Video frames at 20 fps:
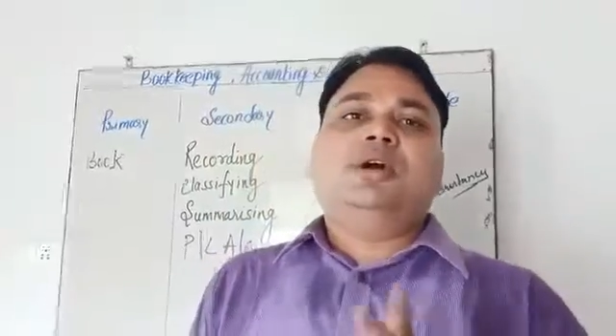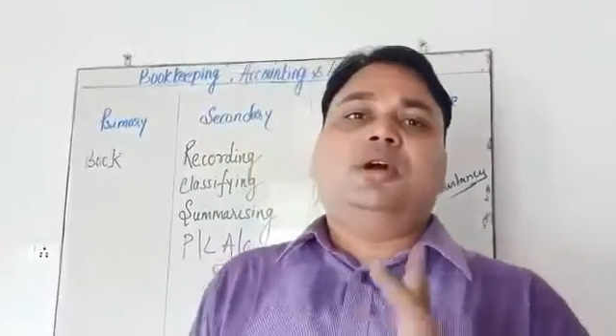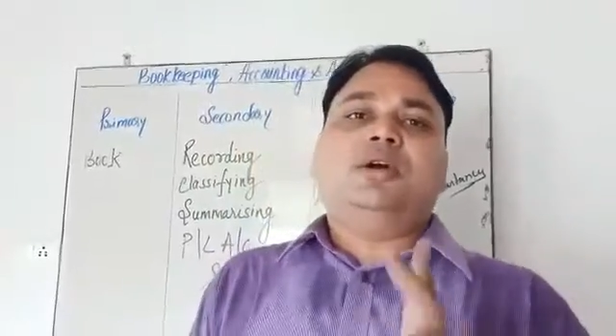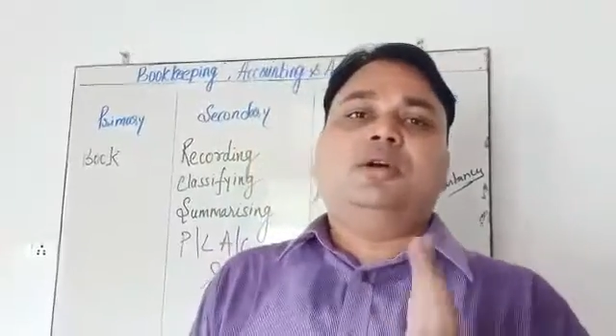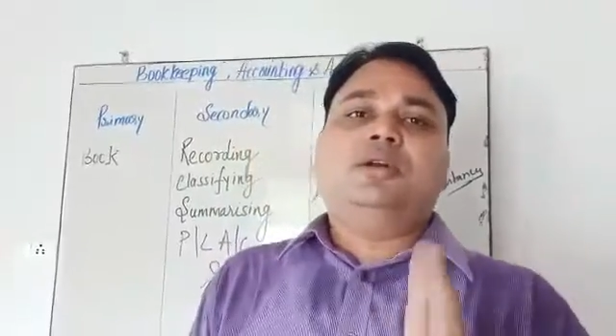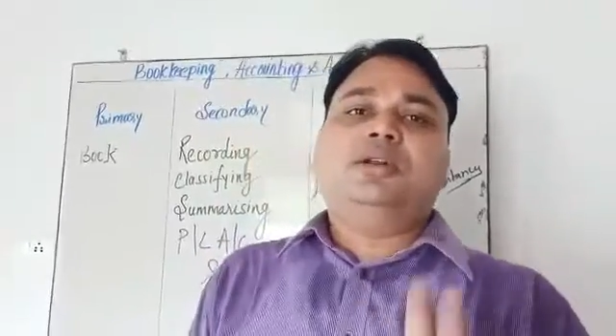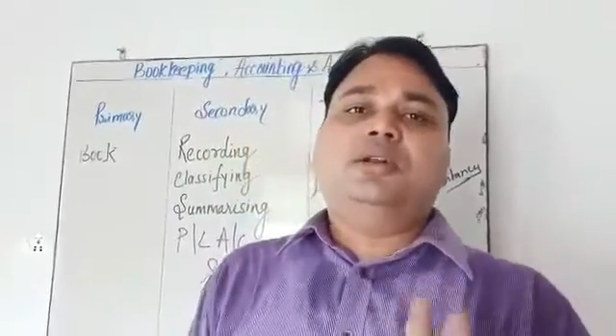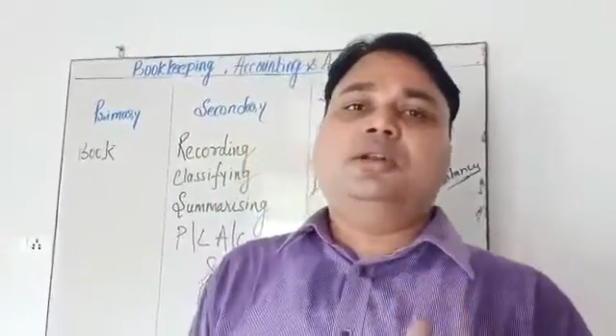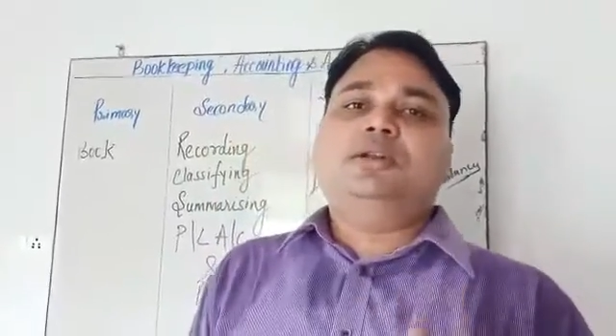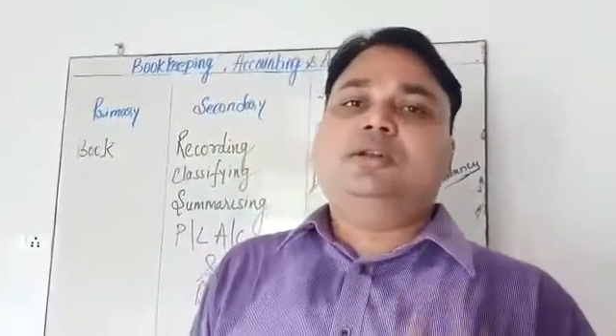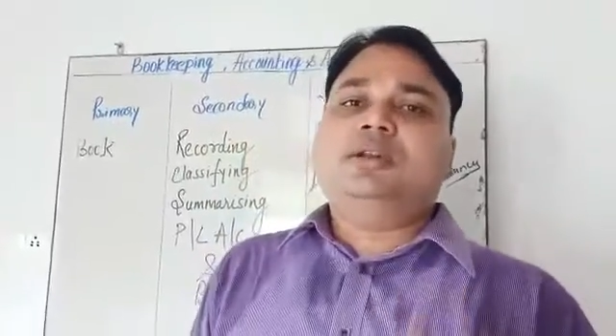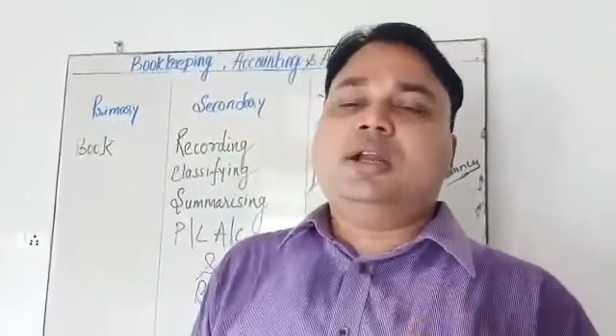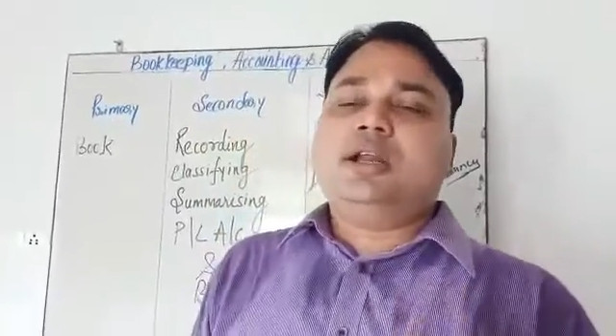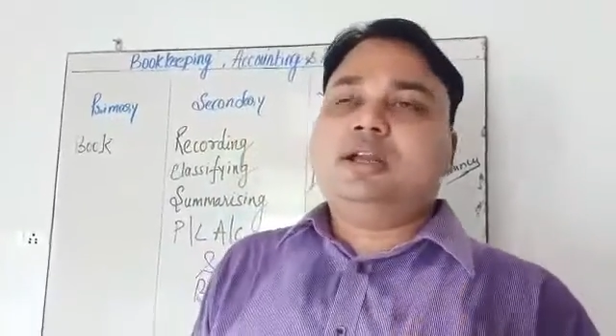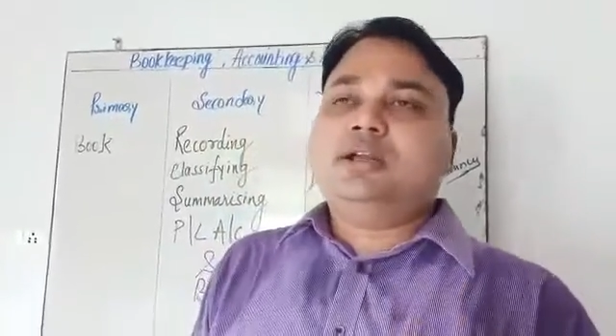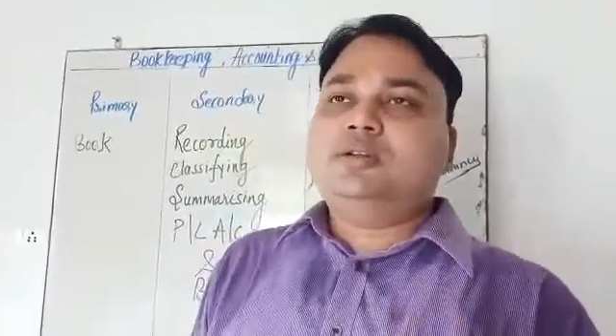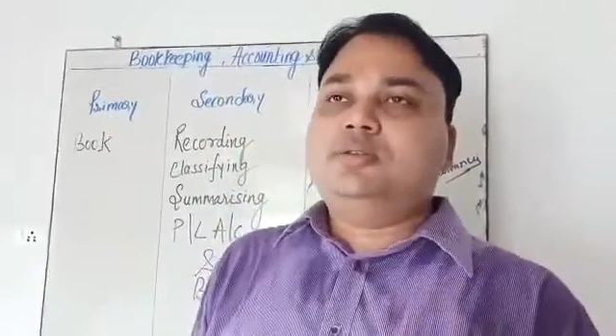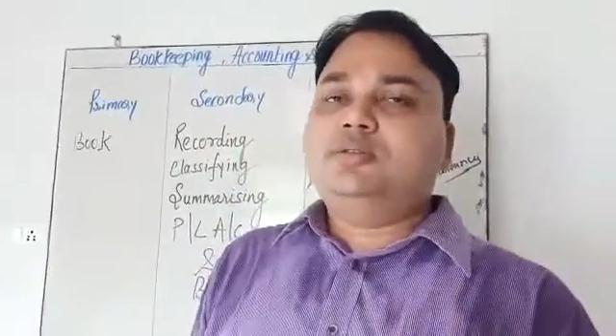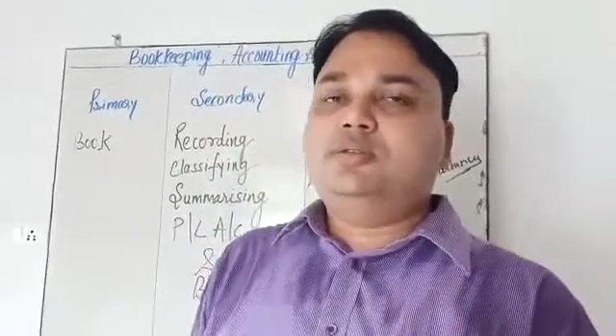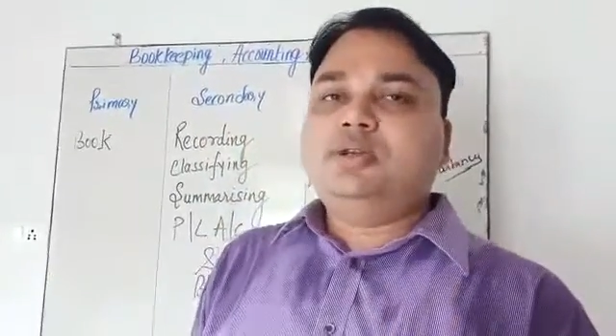only
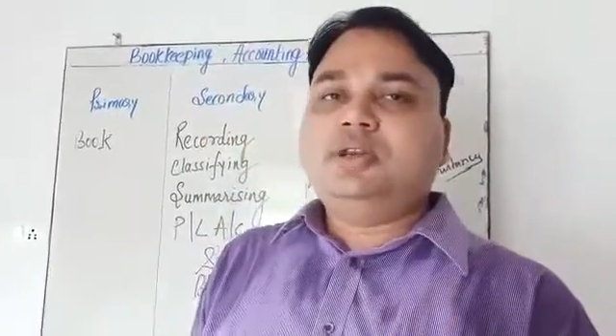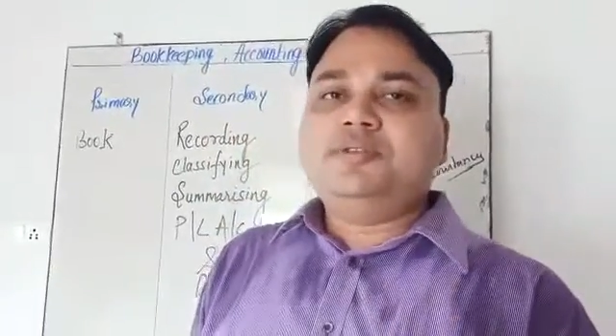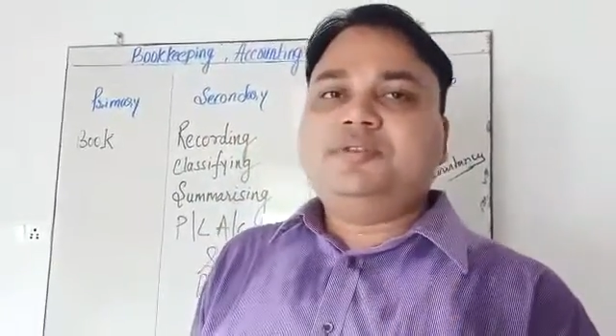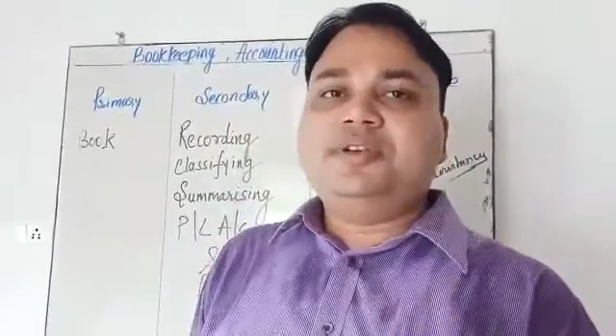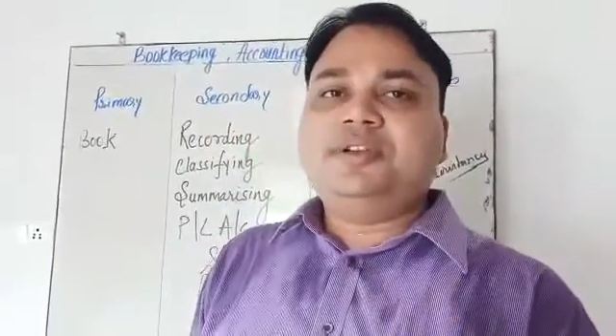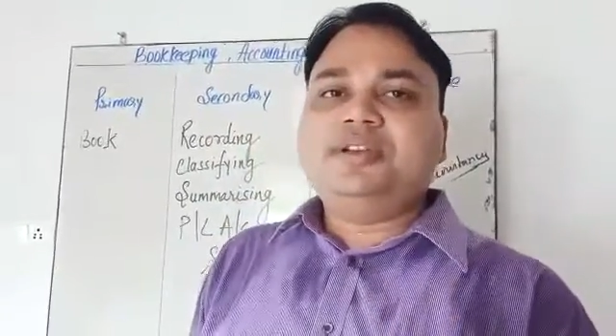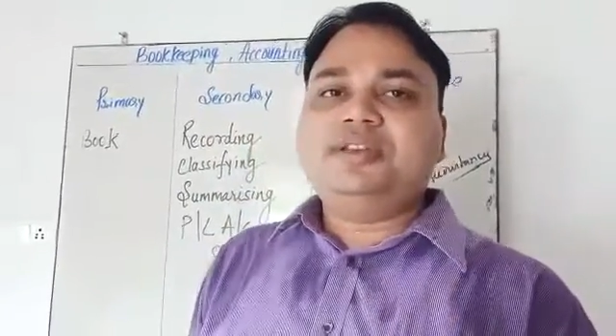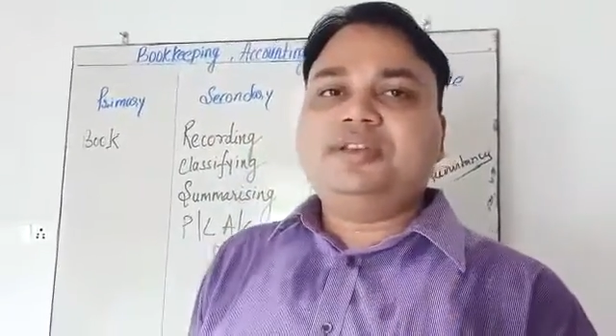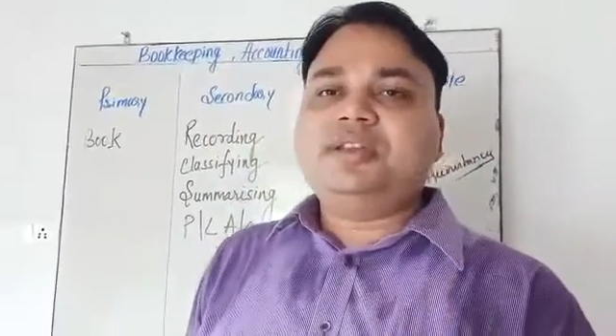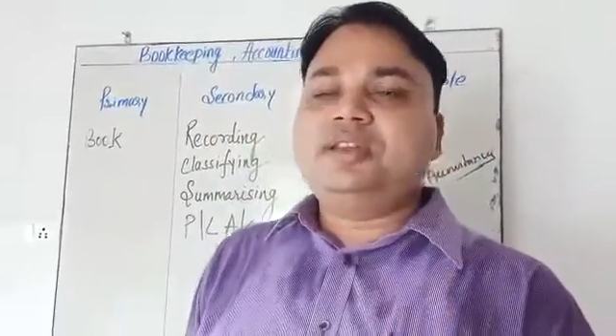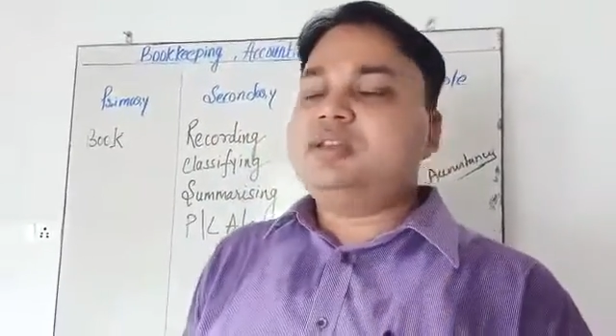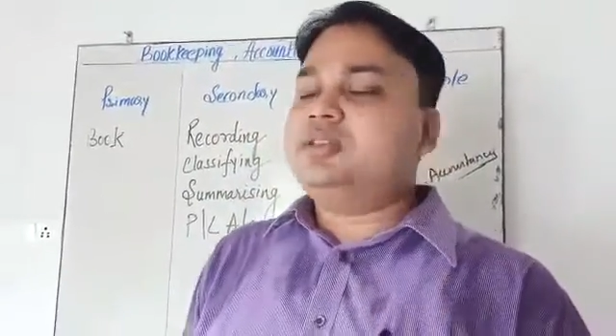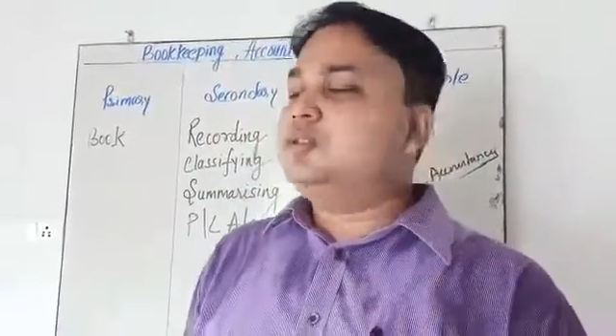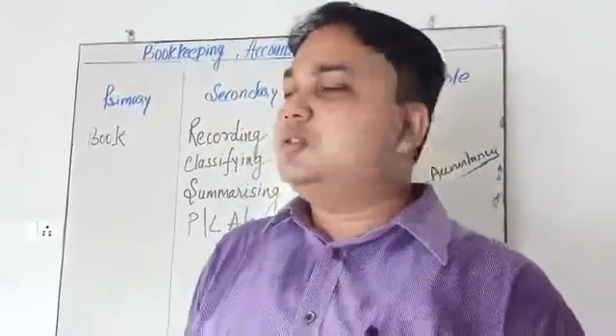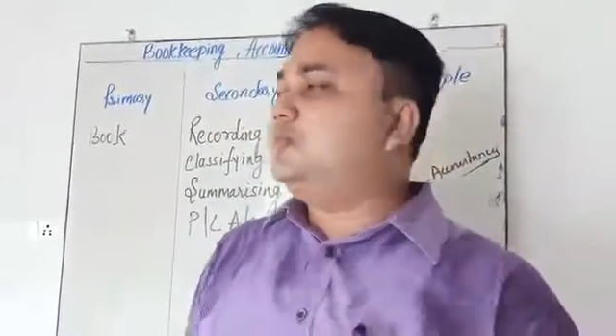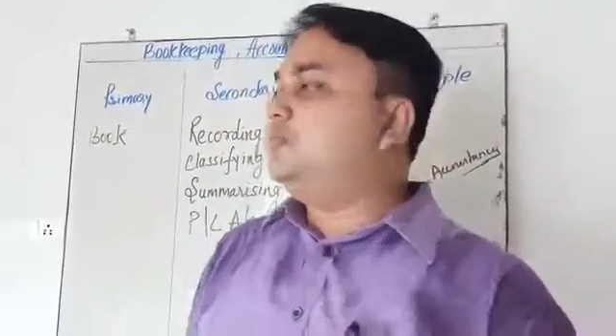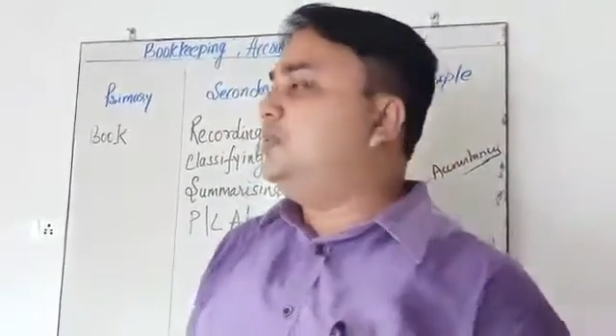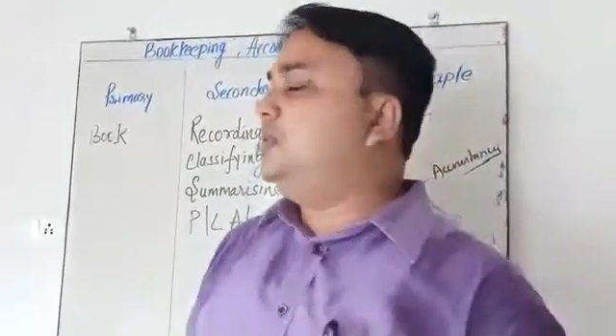write two differences